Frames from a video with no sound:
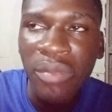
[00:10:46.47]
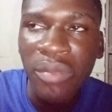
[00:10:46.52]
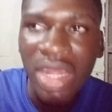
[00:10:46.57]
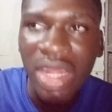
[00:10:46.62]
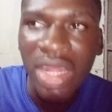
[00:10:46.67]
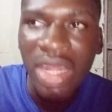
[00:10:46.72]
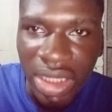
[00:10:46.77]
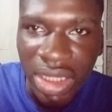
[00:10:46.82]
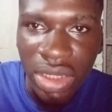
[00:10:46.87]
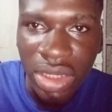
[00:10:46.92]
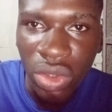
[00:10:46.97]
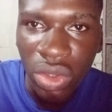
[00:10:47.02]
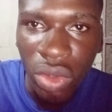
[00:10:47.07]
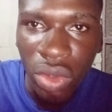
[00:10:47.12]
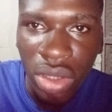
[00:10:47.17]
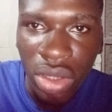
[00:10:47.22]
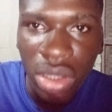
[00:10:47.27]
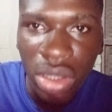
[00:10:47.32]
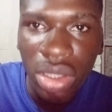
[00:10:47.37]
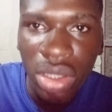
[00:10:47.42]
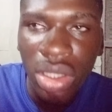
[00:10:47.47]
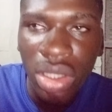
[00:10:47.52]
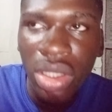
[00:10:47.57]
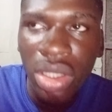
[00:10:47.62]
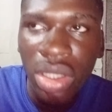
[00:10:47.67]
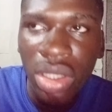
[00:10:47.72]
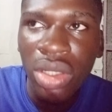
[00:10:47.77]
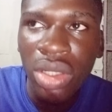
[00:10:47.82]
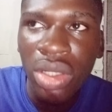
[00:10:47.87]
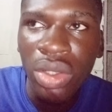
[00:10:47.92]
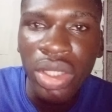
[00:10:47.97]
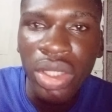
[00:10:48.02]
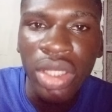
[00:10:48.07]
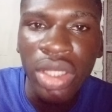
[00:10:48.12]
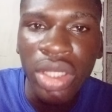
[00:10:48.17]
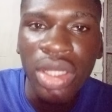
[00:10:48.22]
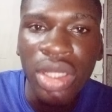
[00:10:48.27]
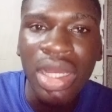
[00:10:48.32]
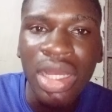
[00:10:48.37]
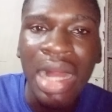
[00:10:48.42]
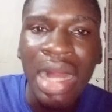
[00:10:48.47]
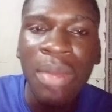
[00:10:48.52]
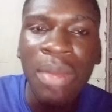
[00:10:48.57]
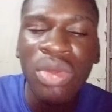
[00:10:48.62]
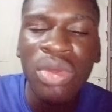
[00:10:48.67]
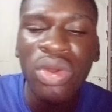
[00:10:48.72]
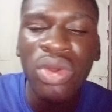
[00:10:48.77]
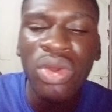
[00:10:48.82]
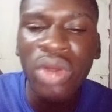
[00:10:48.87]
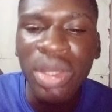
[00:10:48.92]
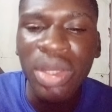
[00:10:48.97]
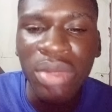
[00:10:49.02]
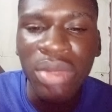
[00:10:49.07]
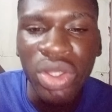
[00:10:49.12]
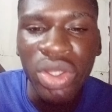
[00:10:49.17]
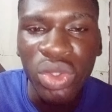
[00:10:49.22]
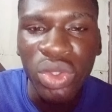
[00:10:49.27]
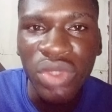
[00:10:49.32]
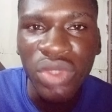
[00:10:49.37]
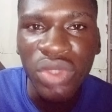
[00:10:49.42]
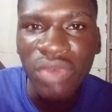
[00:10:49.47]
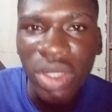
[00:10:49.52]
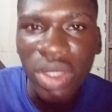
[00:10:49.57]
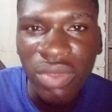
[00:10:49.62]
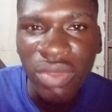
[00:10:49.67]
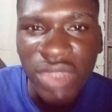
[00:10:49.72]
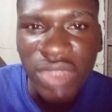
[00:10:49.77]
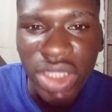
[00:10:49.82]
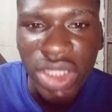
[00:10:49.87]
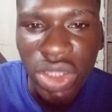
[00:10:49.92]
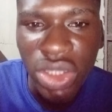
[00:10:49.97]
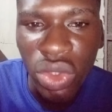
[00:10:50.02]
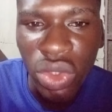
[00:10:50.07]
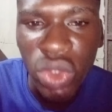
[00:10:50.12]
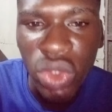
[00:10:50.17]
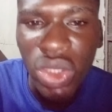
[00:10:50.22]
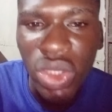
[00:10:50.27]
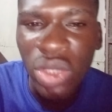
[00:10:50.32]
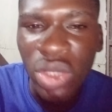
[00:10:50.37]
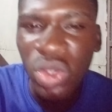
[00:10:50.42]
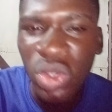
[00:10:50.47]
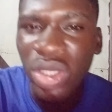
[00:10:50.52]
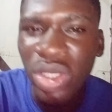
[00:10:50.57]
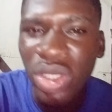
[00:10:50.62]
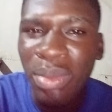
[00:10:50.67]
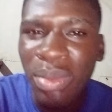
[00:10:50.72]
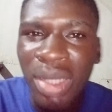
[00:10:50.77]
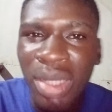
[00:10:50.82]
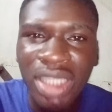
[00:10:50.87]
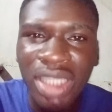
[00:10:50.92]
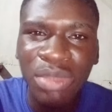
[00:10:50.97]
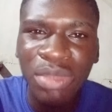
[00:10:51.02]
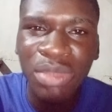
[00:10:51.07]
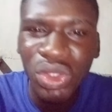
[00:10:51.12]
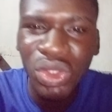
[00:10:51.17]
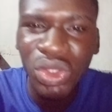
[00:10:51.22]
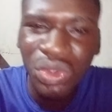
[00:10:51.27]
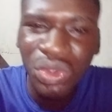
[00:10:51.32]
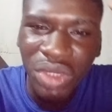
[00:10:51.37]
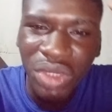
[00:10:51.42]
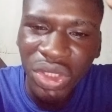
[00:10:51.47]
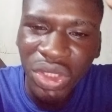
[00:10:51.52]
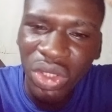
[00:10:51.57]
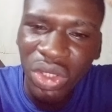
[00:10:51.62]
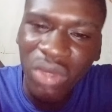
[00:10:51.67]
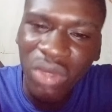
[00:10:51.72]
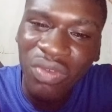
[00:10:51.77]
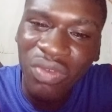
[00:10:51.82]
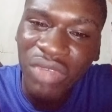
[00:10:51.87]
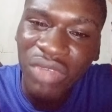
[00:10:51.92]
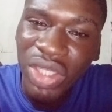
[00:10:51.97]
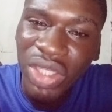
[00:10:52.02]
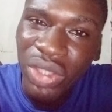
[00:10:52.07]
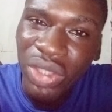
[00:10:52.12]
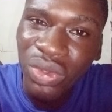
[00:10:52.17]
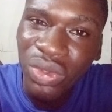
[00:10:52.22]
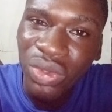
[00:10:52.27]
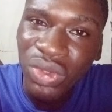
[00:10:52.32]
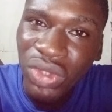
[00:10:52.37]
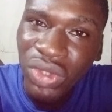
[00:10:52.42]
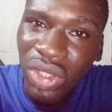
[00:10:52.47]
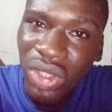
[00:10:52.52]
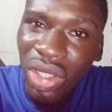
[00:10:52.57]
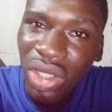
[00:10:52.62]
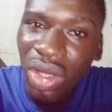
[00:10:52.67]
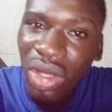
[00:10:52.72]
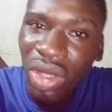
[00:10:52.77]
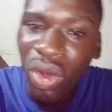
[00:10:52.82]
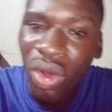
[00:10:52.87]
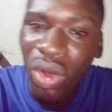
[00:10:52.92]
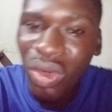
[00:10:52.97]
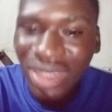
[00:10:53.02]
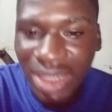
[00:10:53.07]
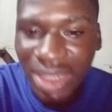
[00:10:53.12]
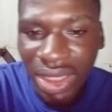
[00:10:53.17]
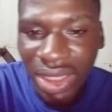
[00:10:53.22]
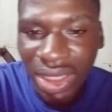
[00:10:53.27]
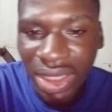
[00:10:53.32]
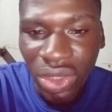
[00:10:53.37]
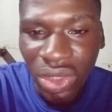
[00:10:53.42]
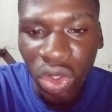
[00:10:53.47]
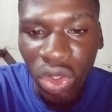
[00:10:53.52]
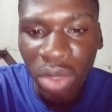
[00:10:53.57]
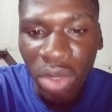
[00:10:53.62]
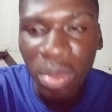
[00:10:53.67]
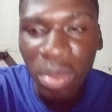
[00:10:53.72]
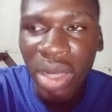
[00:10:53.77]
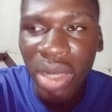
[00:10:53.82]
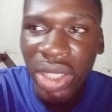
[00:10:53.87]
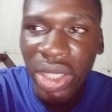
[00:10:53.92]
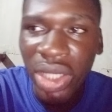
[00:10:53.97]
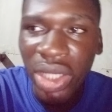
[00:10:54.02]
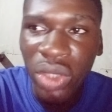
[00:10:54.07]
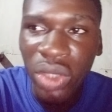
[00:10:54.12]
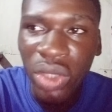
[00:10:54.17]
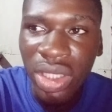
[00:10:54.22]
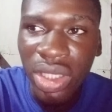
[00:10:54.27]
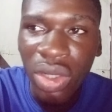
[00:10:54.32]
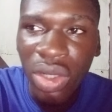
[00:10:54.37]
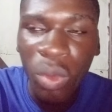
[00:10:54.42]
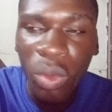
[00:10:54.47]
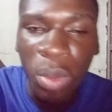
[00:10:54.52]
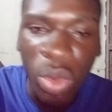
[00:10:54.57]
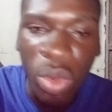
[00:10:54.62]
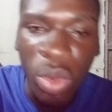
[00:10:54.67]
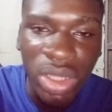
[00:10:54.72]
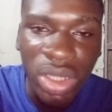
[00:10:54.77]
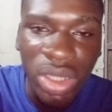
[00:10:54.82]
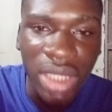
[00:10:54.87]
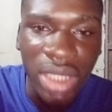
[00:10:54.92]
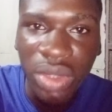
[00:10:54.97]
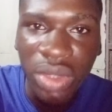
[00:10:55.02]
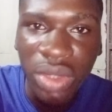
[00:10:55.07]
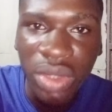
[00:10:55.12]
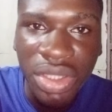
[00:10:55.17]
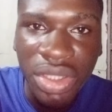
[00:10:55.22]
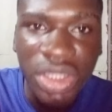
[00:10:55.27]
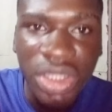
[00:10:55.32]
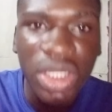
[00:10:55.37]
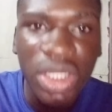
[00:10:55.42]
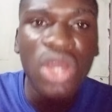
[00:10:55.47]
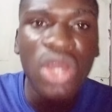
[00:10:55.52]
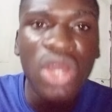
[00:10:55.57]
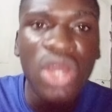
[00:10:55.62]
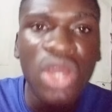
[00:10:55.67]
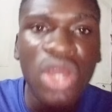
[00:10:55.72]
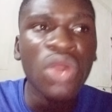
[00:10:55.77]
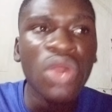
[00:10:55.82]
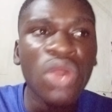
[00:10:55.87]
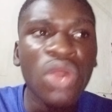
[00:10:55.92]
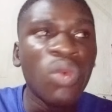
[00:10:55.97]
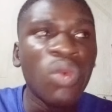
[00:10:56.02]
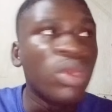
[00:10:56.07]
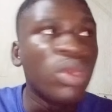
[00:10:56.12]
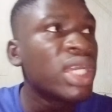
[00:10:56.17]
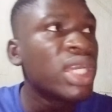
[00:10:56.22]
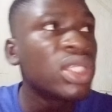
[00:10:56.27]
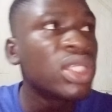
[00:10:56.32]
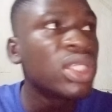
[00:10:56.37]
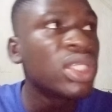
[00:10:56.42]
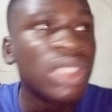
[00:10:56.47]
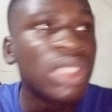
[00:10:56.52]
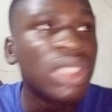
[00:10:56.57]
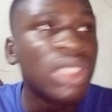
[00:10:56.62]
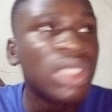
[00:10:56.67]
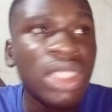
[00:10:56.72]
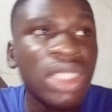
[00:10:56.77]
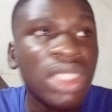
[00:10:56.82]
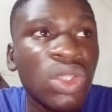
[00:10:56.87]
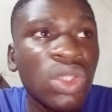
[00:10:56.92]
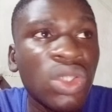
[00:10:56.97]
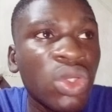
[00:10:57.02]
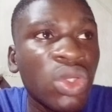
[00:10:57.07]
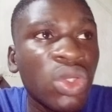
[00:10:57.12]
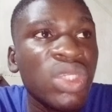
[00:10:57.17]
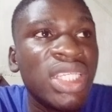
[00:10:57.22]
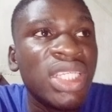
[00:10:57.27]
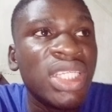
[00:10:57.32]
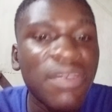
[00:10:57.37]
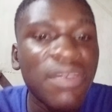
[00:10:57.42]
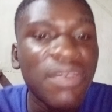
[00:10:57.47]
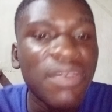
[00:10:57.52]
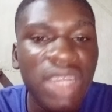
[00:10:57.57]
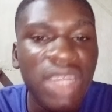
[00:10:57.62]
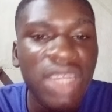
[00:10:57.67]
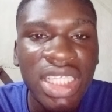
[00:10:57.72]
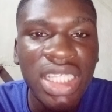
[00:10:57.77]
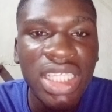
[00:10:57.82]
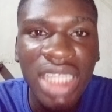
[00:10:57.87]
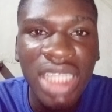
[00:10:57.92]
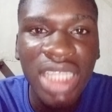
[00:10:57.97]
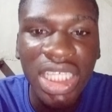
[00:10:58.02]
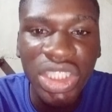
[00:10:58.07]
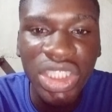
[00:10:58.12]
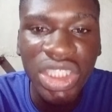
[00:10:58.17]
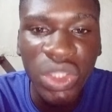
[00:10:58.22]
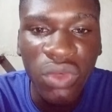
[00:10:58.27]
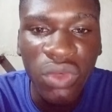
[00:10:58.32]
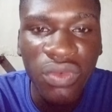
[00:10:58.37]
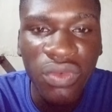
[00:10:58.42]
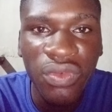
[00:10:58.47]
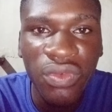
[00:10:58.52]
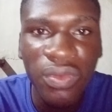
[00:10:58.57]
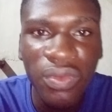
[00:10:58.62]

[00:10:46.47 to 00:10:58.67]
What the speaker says: TikTok. Okay, I'm not a huge fan of TikTok, so I don't know the maximum duration of videos on TikTok. But I know it. But what I know is, when you get on TikTok, you definitely see that shelf.